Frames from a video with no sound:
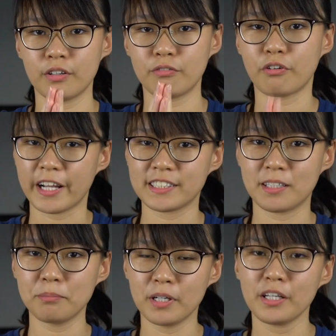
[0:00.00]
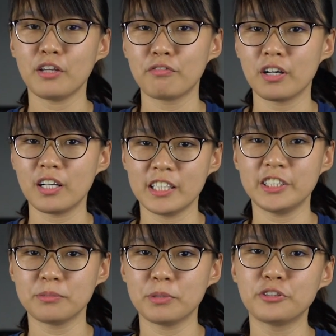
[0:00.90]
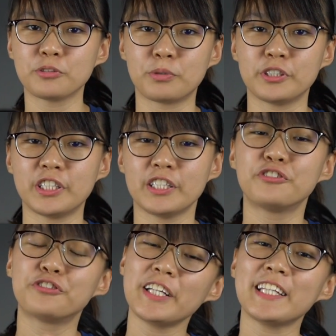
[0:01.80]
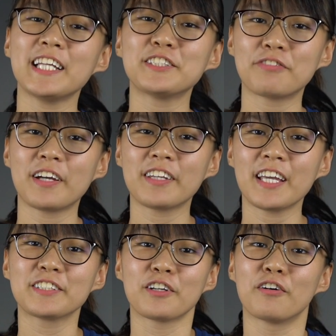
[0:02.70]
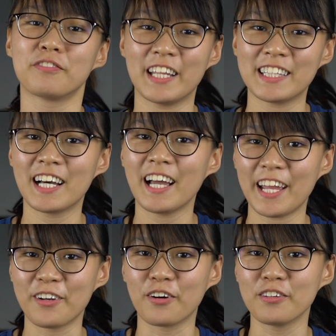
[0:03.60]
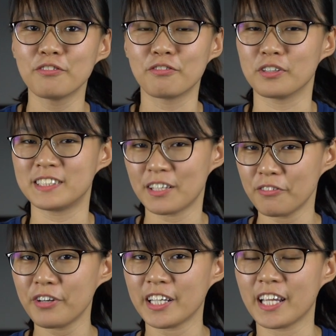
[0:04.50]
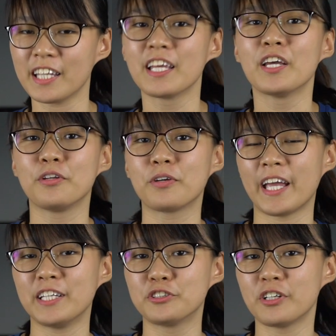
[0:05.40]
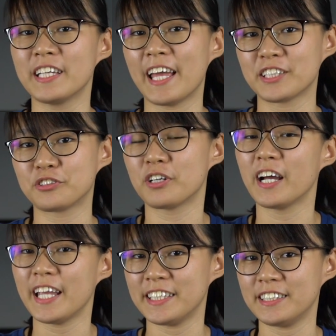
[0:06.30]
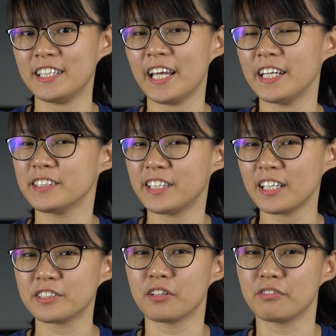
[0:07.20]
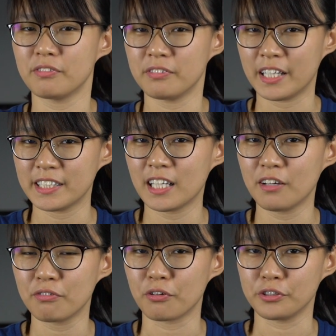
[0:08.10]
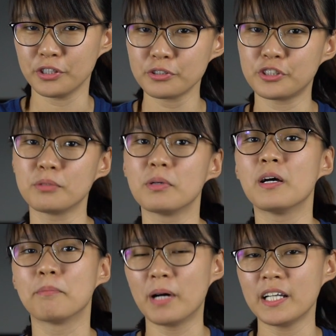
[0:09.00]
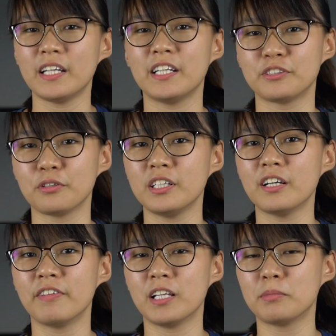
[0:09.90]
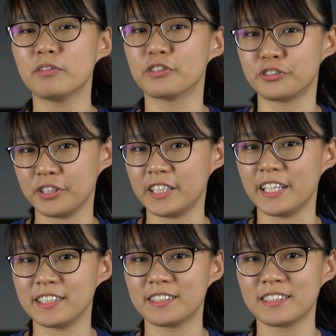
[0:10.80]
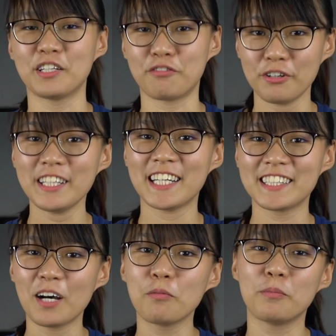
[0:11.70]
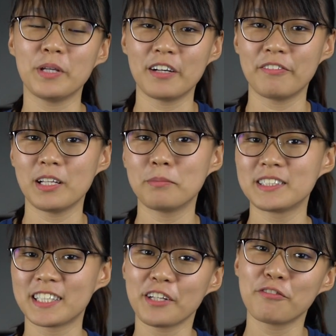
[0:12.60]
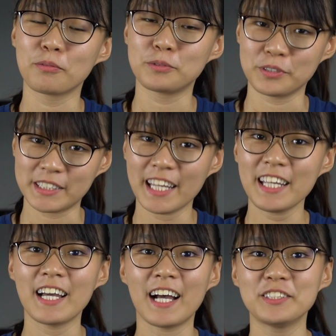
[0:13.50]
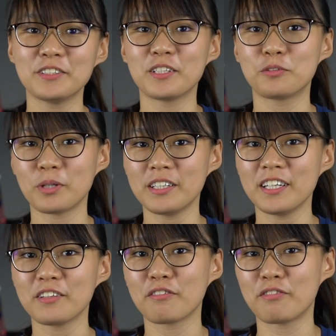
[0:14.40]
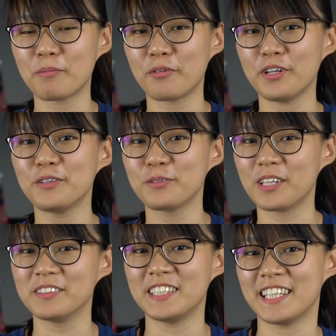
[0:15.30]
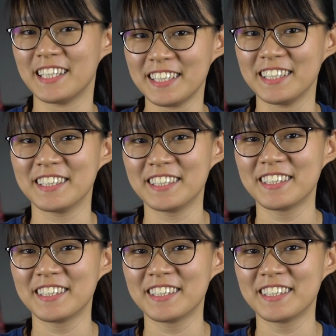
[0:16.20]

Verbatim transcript: For example, if you're eligible to purchase 3 days 5 gigs of data add-on for 7 ringgit, you can enjoy the extra 88 gigs of data for YouTube, but it is only available for 3 days. The free data will be available starting from today until the 20th of February 2019.